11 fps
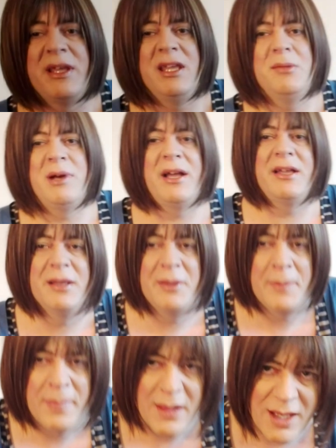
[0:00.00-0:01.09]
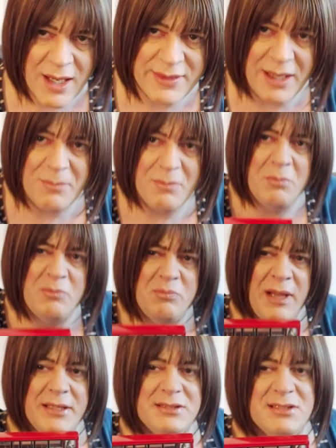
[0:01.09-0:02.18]
eBay, and that
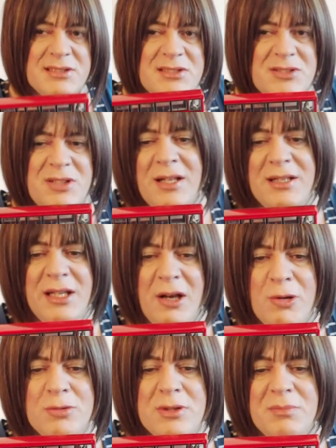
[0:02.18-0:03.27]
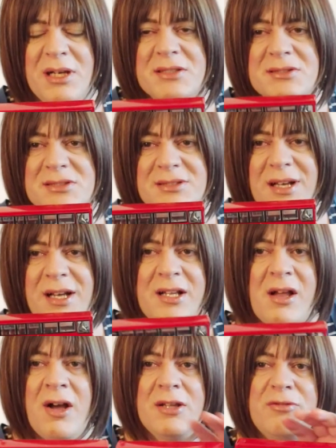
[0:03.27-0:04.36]
makes this slightly older bus a
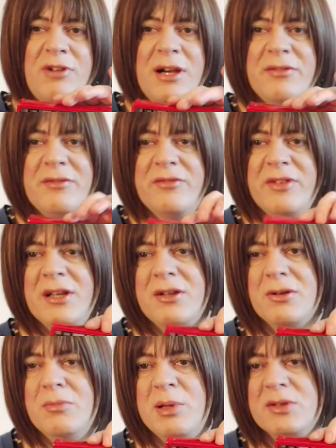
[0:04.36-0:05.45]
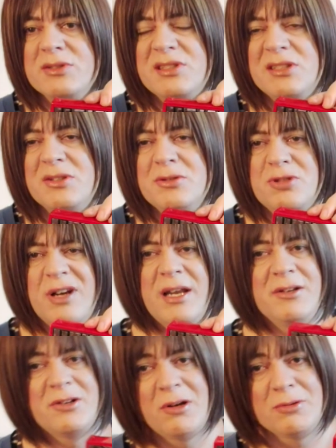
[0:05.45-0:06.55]
kind of relevant vehicle because they do train
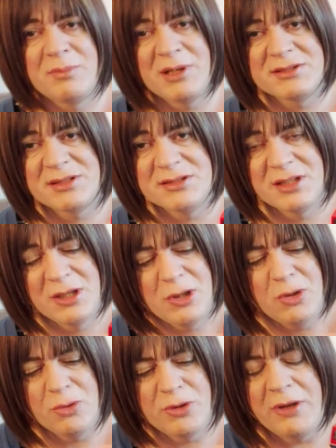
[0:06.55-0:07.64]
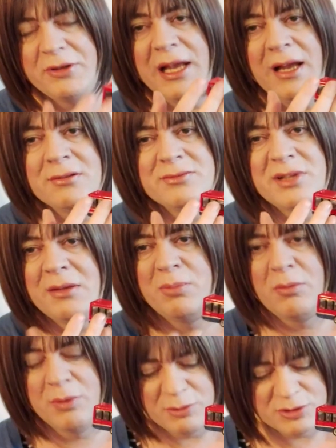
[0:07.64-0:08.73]
on older buses, although now they
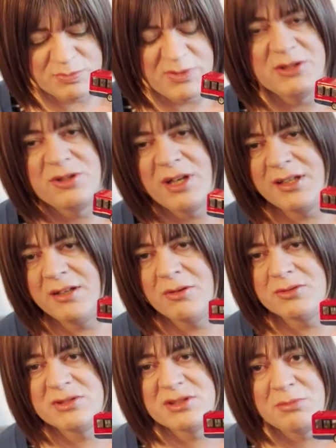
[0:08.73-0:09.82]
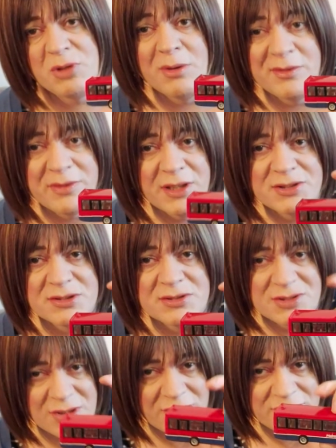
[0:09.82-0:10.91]
probably would be training on some newer
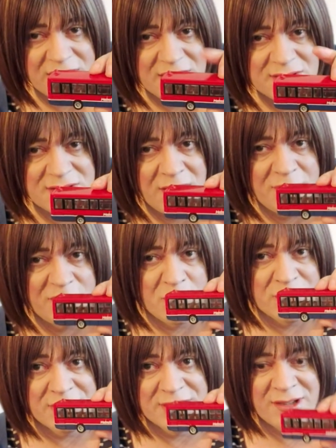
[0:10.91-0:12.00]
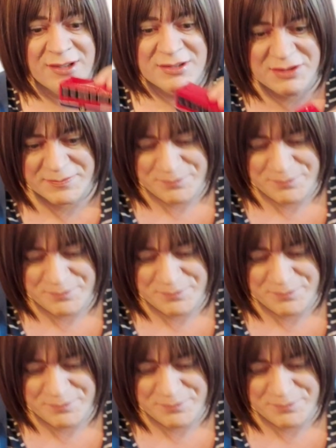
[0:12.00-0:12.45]
versions of these type of pointer darts,